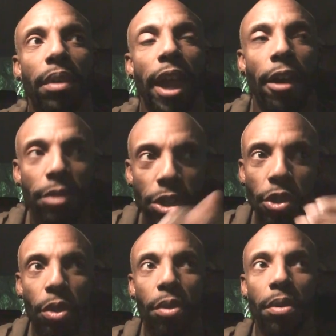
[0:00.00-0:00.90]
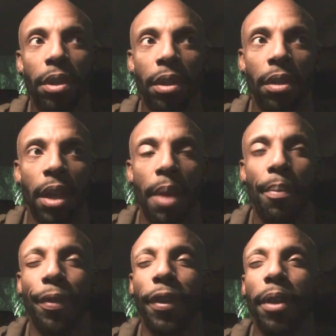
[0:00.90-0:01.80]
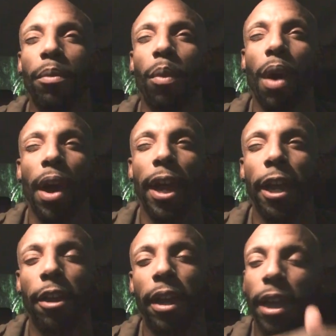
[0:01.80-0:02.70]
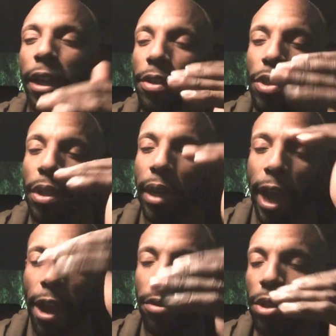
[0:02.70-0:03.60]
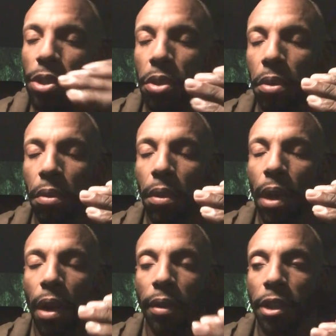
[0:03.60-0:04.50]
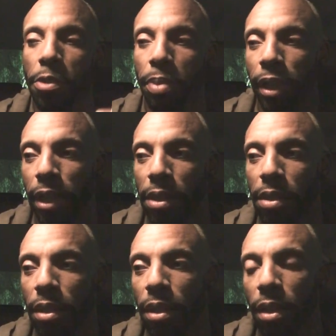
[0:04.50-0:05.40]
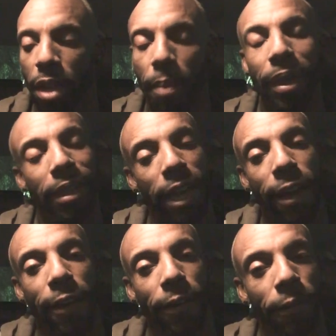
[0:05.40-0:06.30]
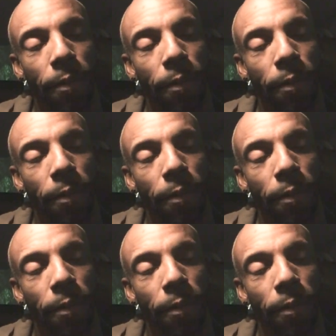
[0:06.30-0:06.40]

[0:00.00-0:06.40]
altitude, but then why at a certain altitude are these planes coming down?